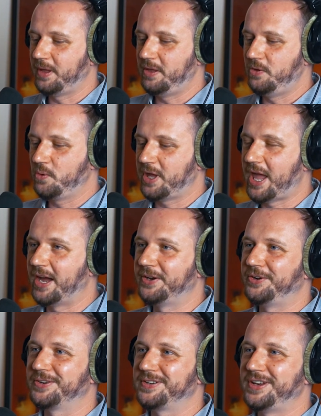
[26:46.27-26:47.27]
you
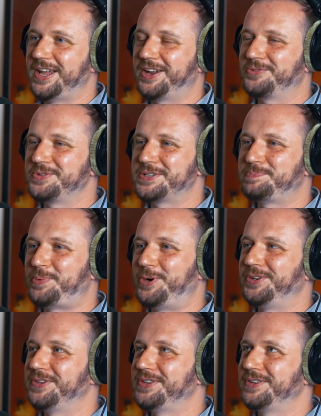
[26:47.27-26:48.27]
cannot like
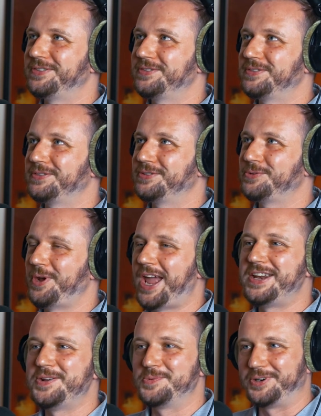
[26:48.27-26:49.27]
respond to
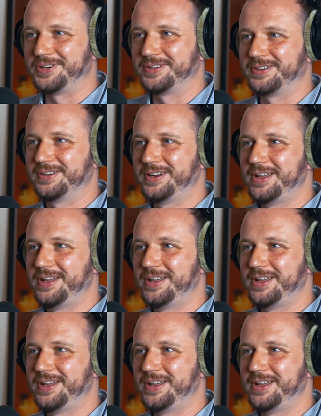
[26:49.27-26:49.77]
anyone,